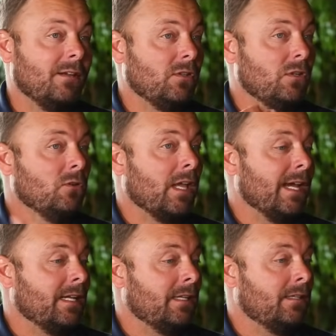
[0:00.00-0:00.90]
If you do
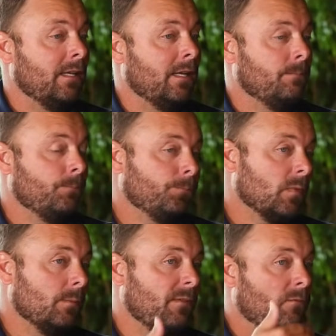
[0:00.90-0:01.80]
like it at the end,
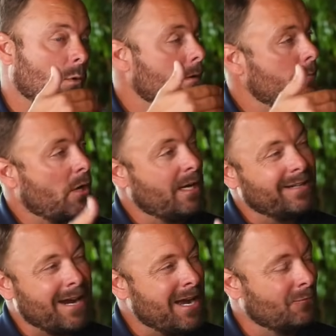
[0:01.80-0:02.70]
before we
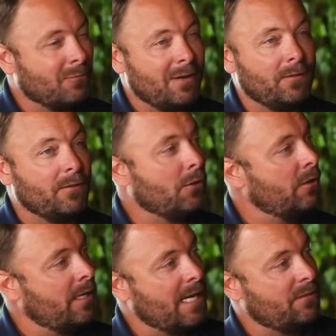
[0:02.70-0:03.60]
break ground, roughly
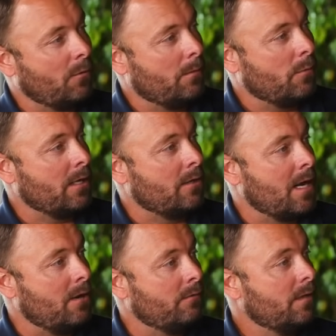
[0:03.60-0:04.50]
30 days before we break
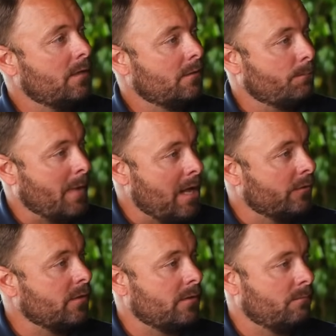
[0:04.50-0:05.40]
ground, the
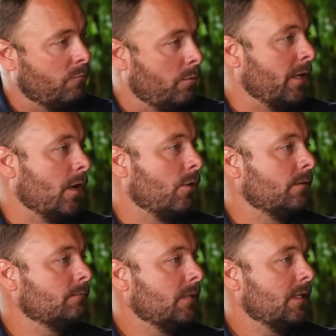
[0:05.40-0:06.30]
balance of it will be
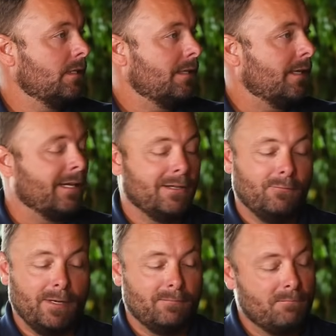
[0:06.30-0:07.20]
owed.
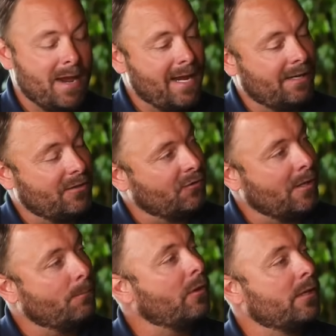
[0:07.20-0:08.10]
We made it as
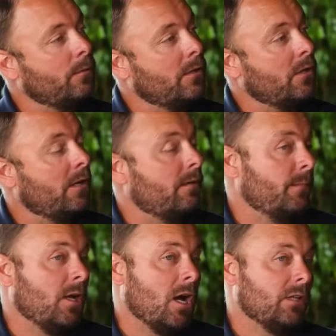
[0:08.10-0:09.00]
simple as we could. To
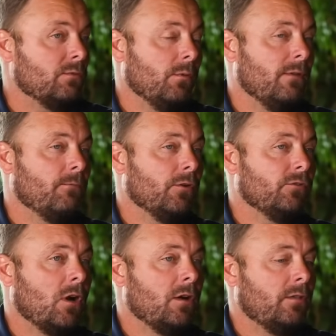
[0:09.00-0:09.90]
be honest, when we
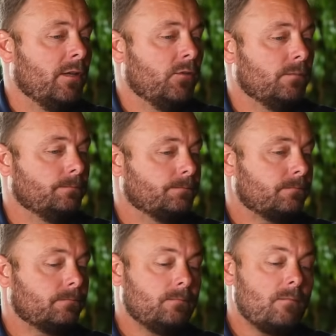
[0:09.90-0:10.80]
first started this,
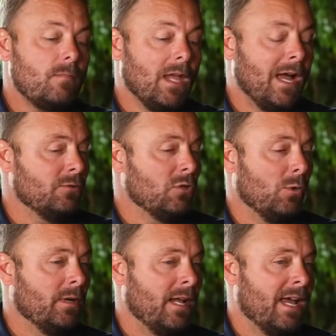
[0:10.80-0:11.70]
I was
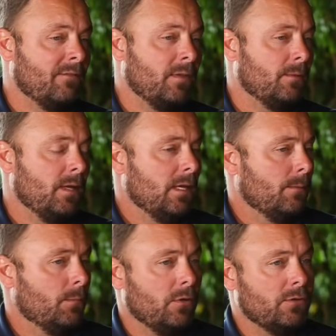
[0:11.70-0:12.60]
hoping to have the
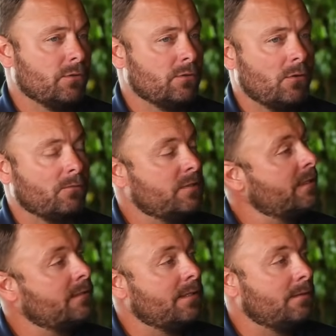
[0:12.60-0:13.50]
producers own
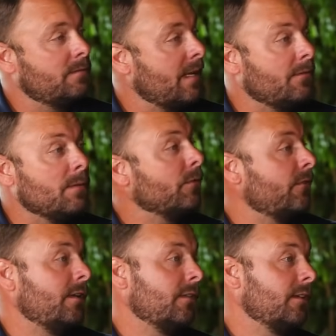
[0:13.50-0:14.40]
60,
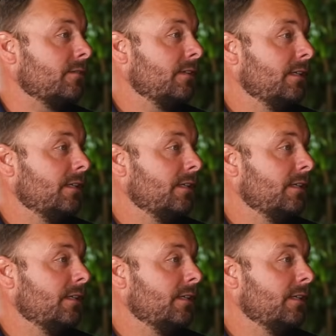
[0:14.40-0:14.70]
70% of this.